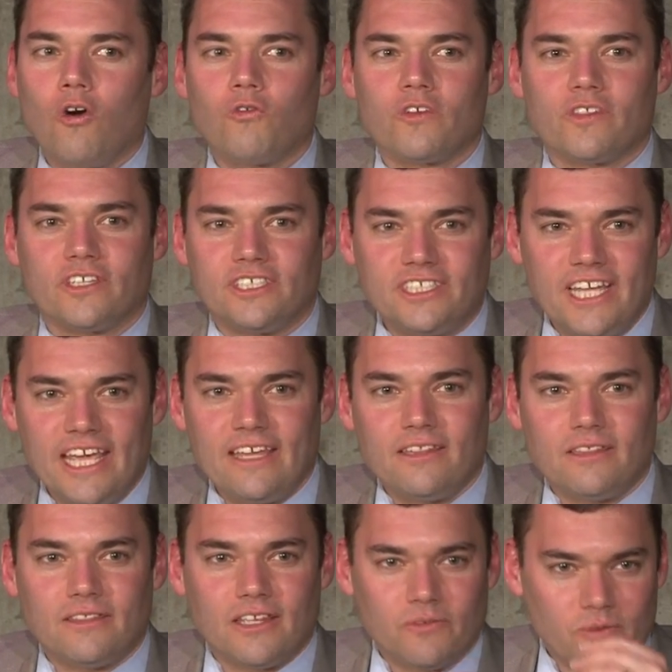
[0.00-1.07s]
over the
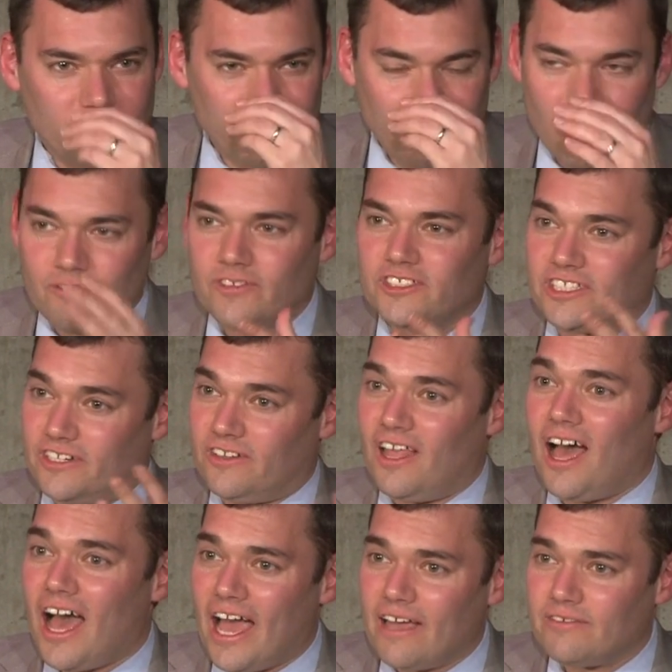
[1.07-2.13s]
state that really governs their
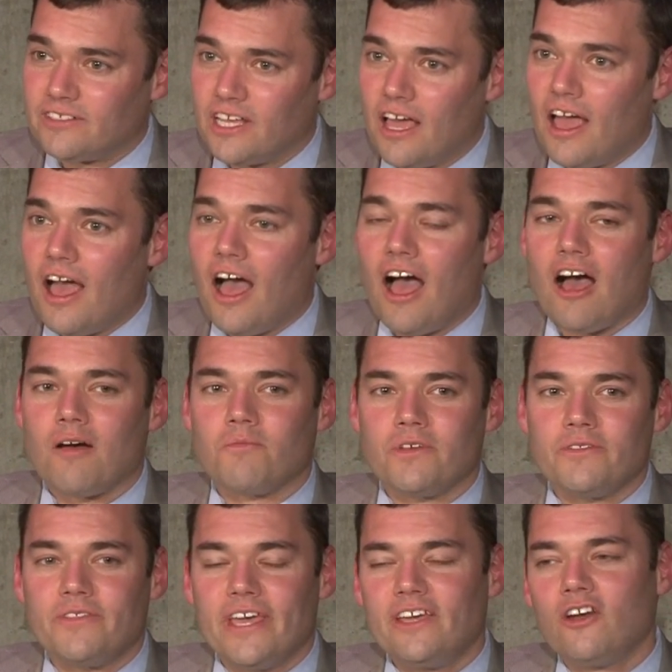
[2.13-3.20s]
lives.
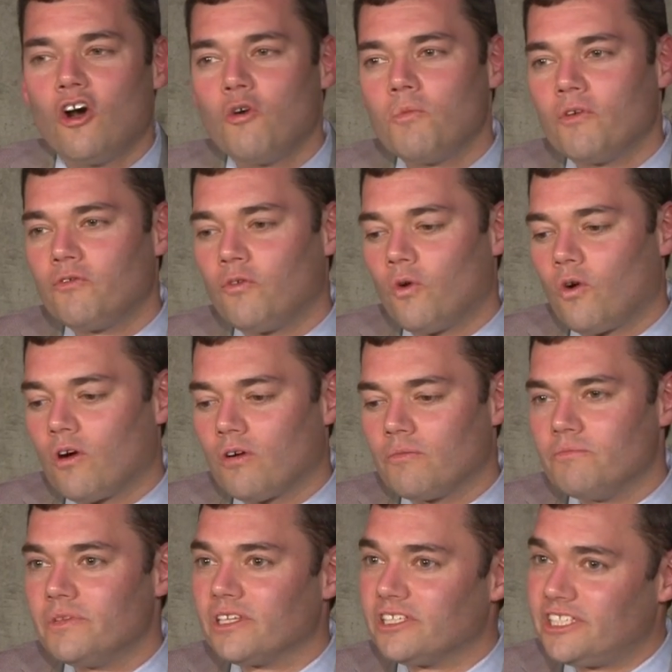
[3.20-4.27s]
Um, they go
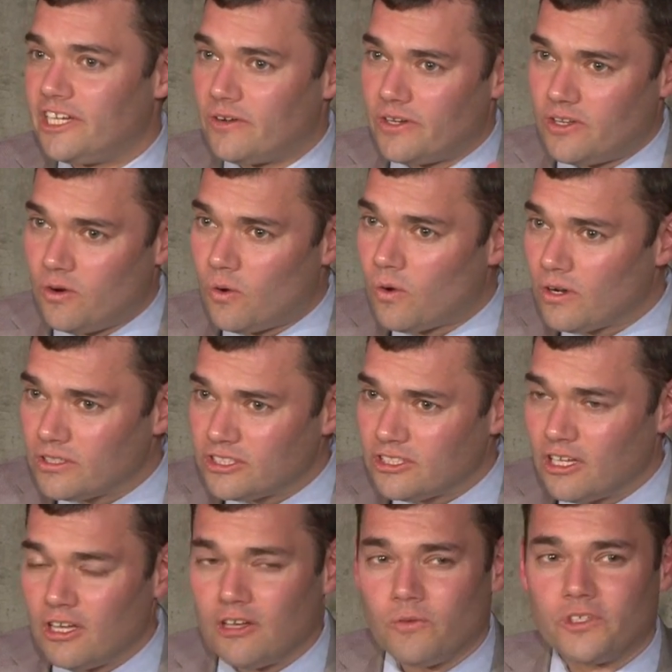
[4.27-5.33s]
before military
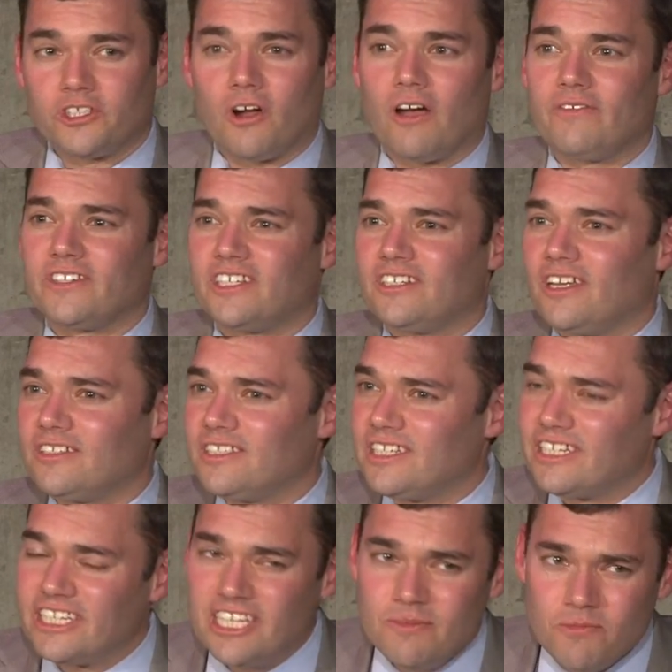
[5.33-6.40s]
courts, which are often conducted
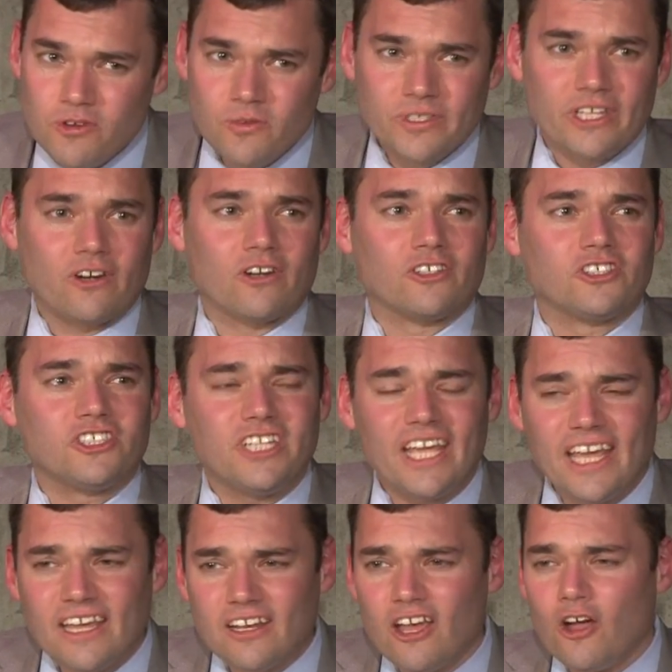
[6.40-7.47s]
in Hebrew, they don't
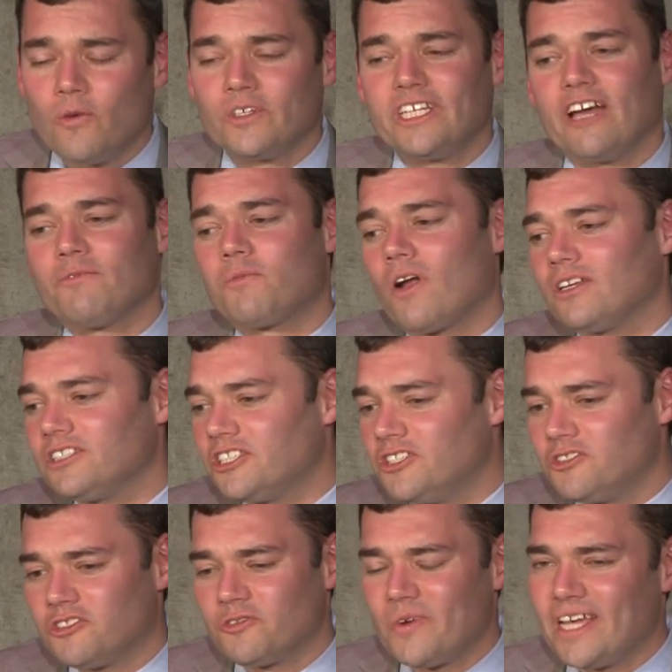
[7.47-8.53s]
understand, which have
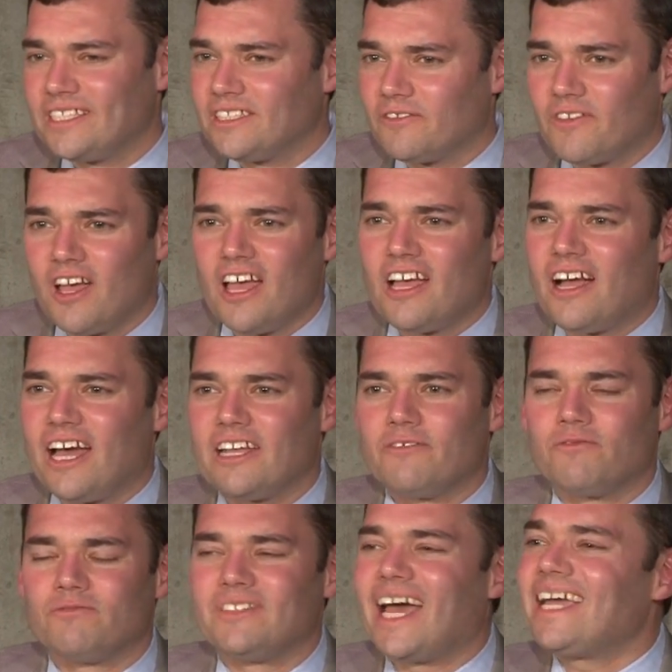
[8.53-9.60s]
prosecution rates of kind
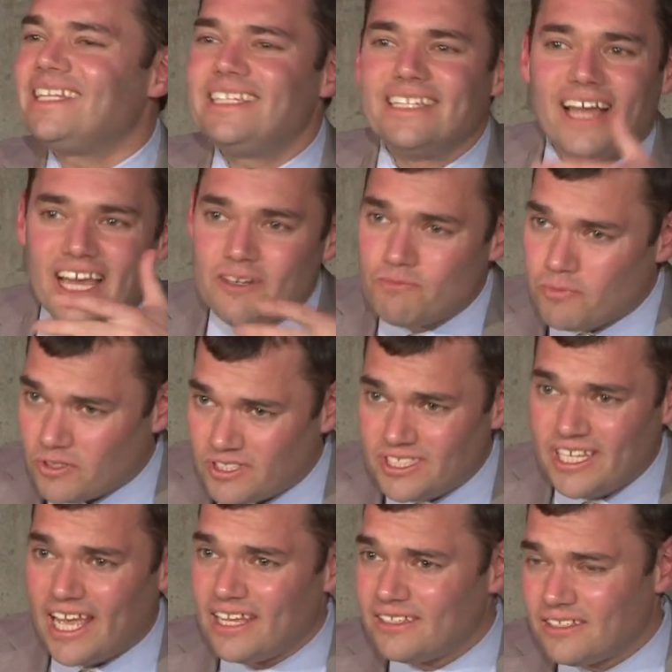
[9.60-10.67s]
of
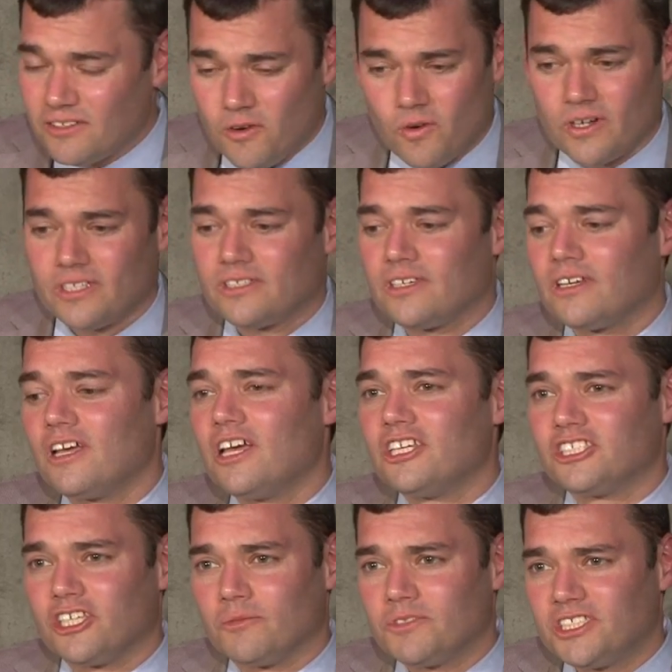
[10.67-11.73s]
99%, according
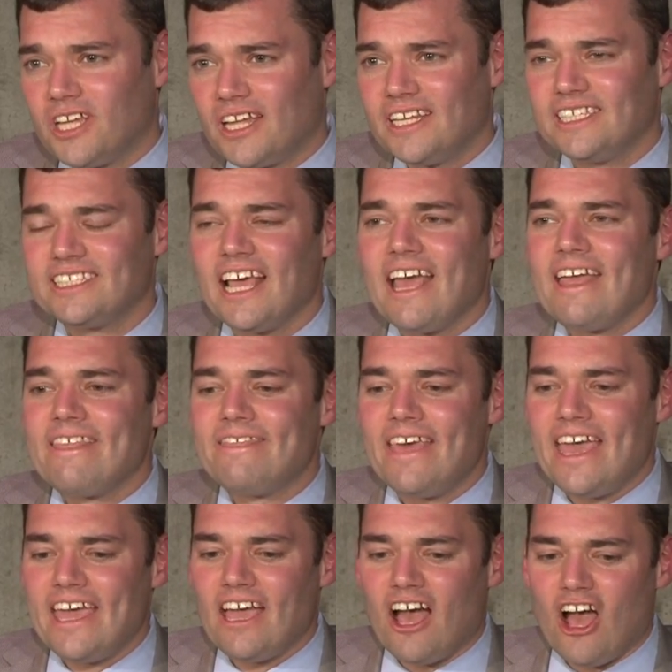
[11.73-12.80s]
to some studies.
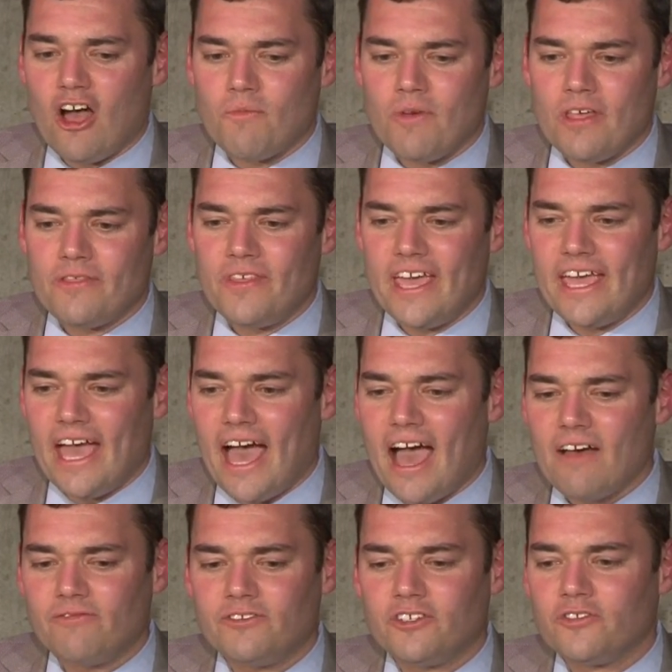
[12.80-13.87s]
They, um, they
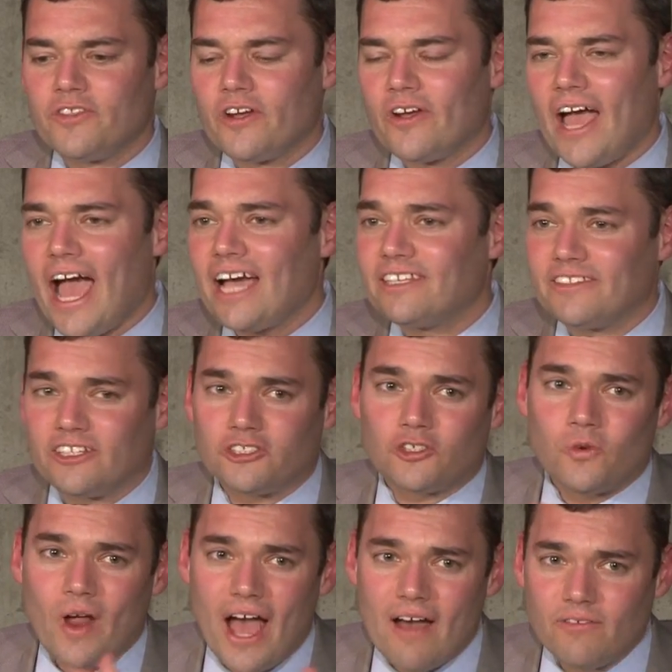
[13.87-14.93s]
have to, their, their
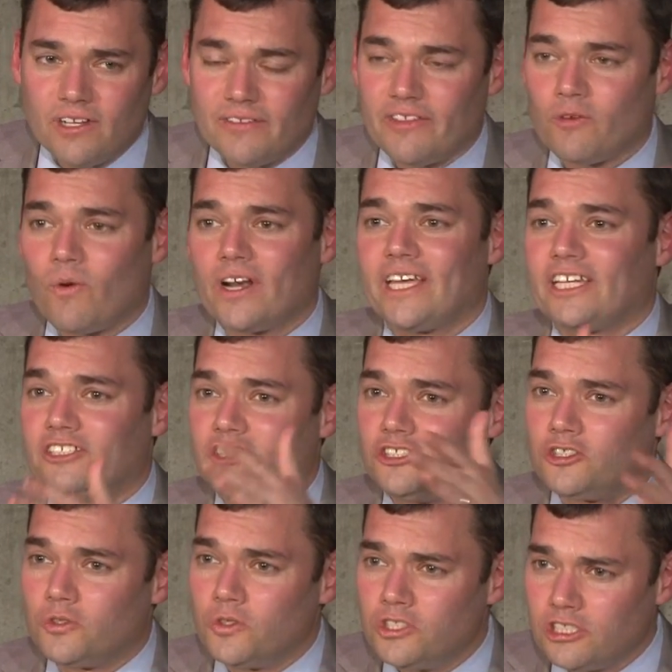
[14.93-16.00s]
travel, if they want to get to
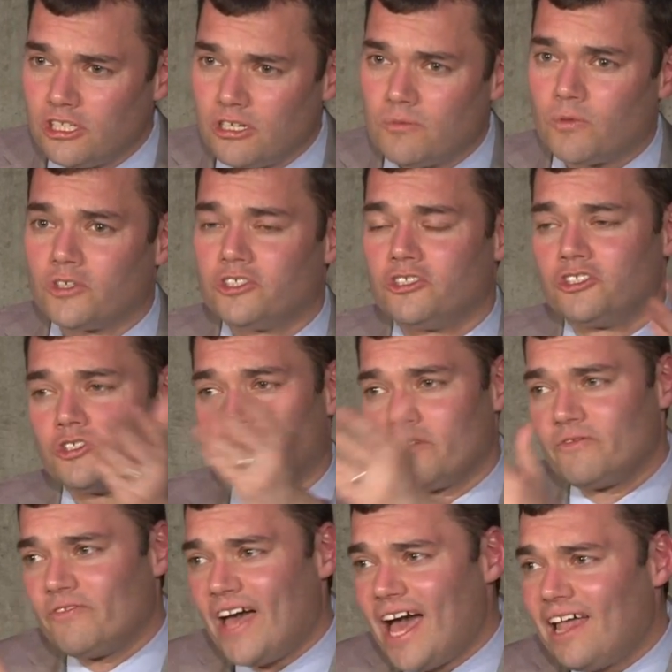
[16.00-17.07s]
Jerusalem or to the
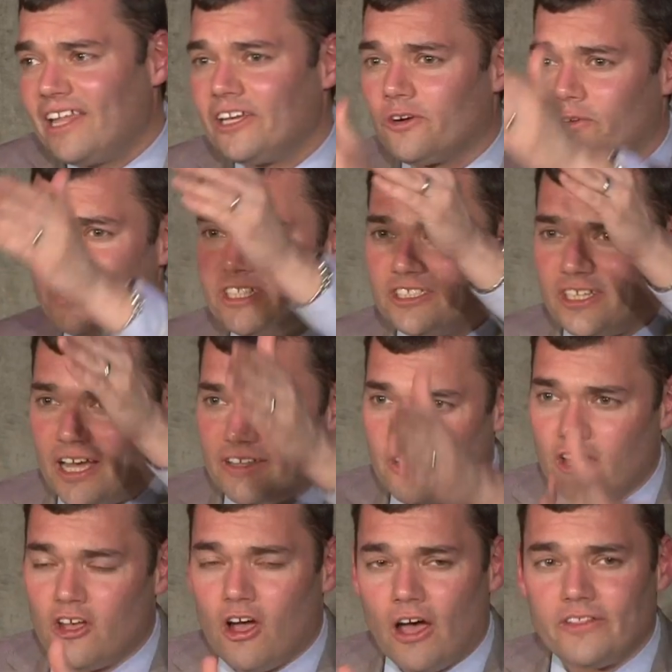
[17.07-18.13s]
Jordan Valley or inside,
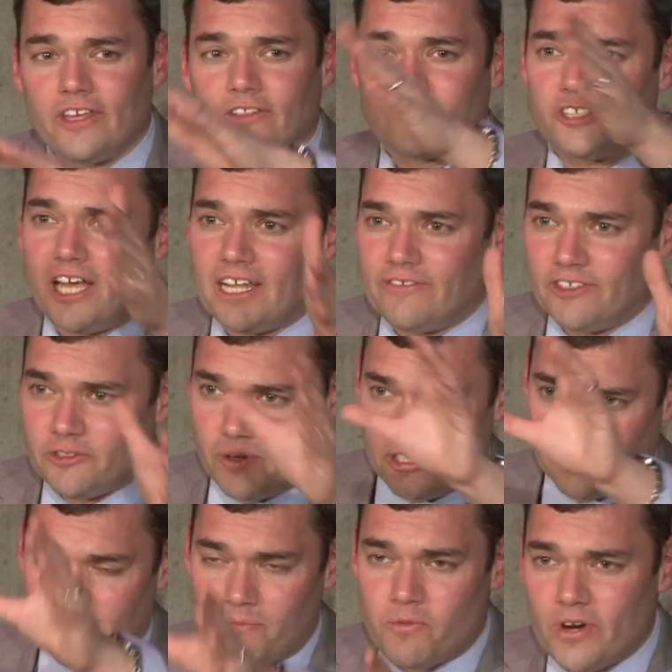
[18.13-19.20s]
on the other side of
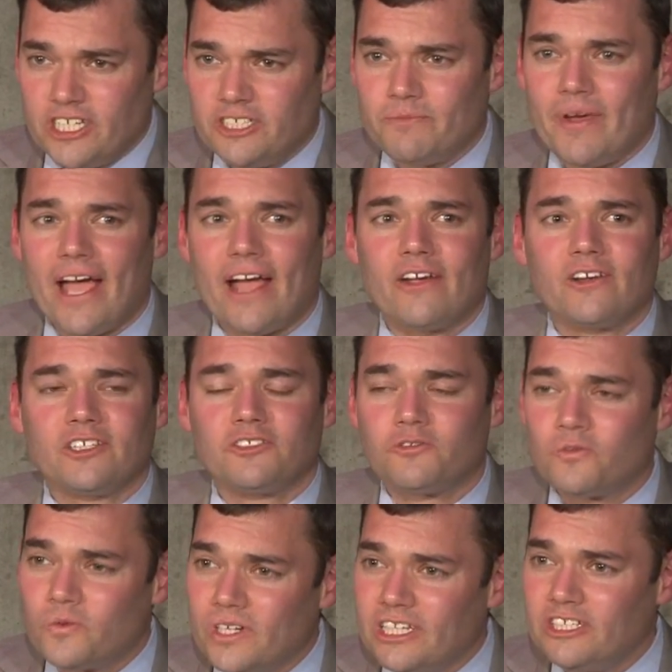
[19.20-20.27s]
Israel's separation barrier,
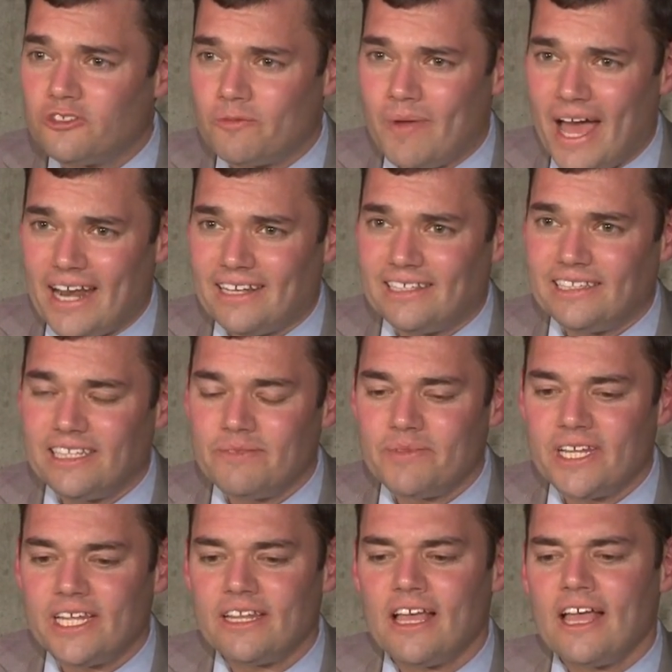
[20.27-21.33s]
is really dramatically
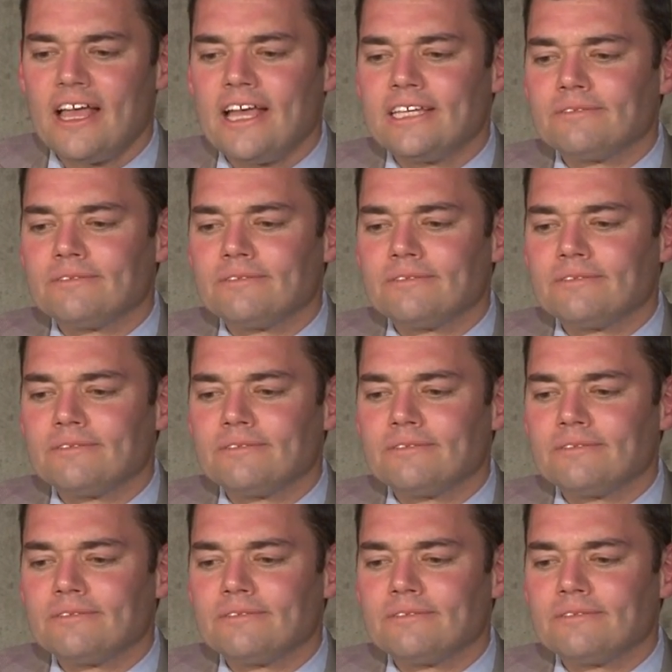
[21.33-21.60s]
limited